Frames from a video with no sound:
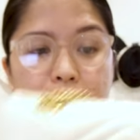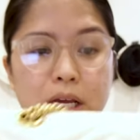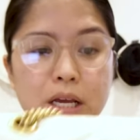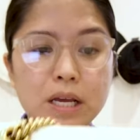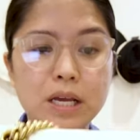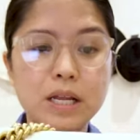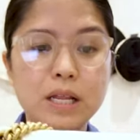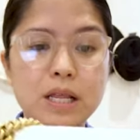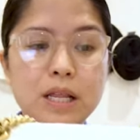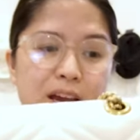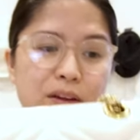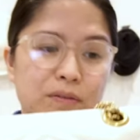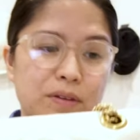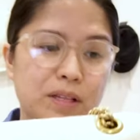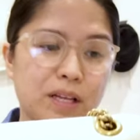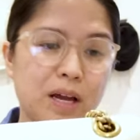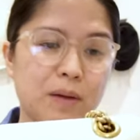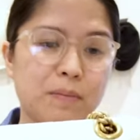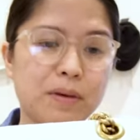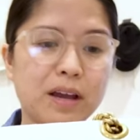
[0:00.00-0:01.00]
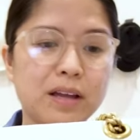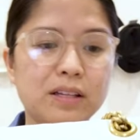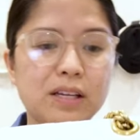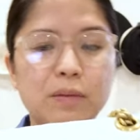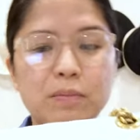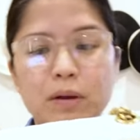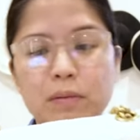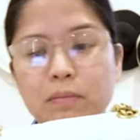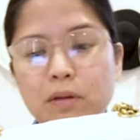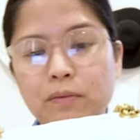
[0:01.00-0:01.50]
And every time I tell
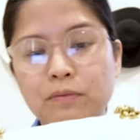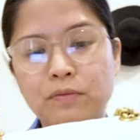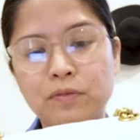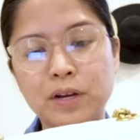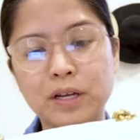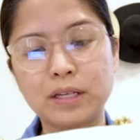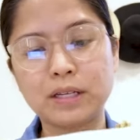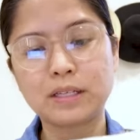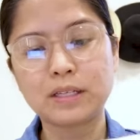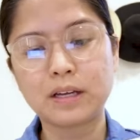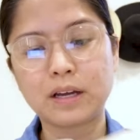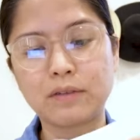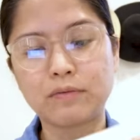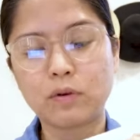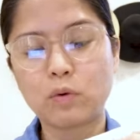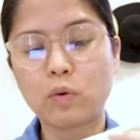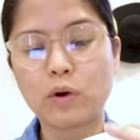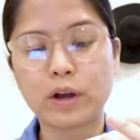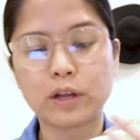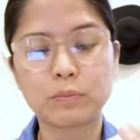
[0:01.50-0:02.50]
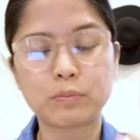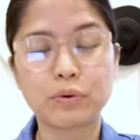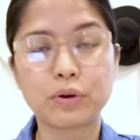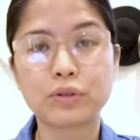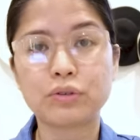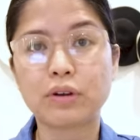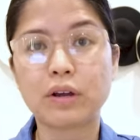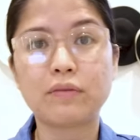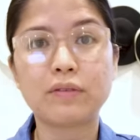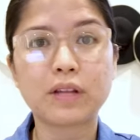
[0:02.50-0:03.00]
my mom friends I have a white
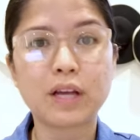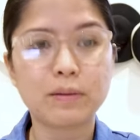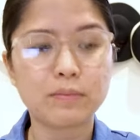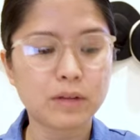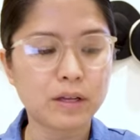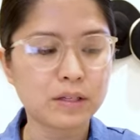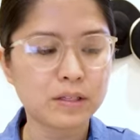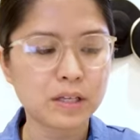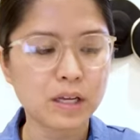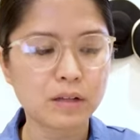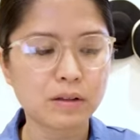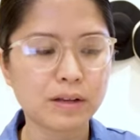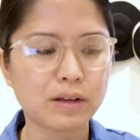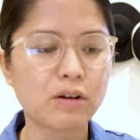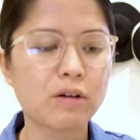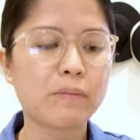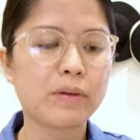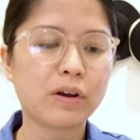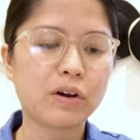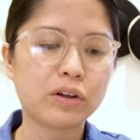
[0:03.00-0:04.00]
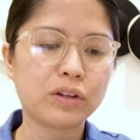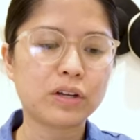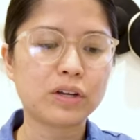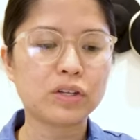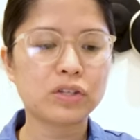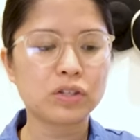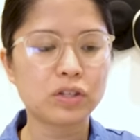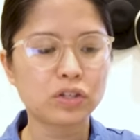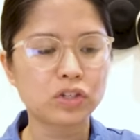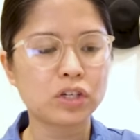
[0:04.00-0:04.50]
purse, or every time they see it, like, oh my God, that
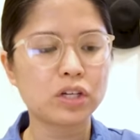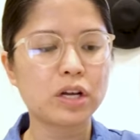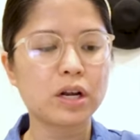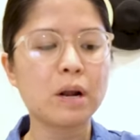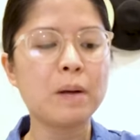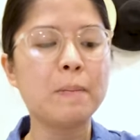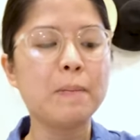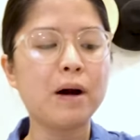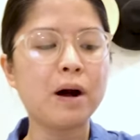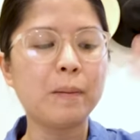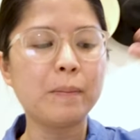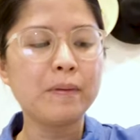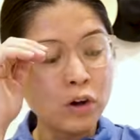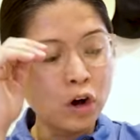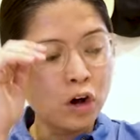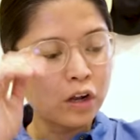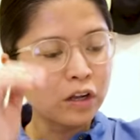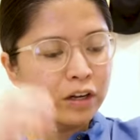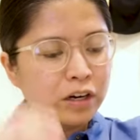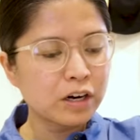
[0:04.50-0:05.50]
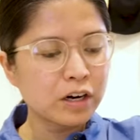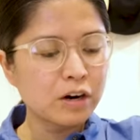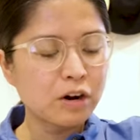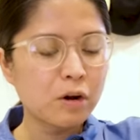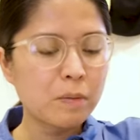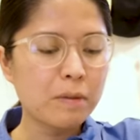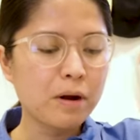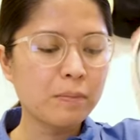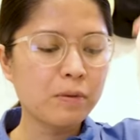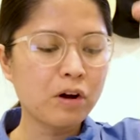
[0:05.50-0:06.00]
is such not a mom color,
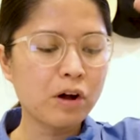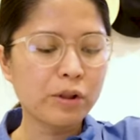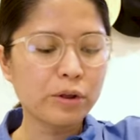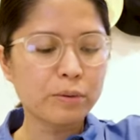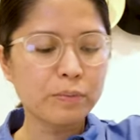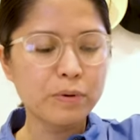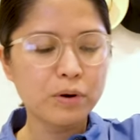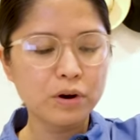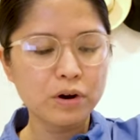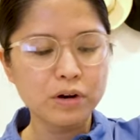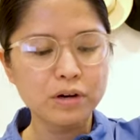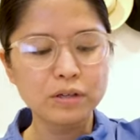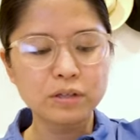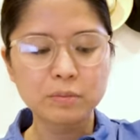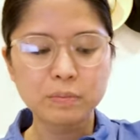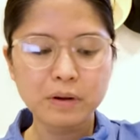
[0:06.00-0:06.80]
a mom color purse.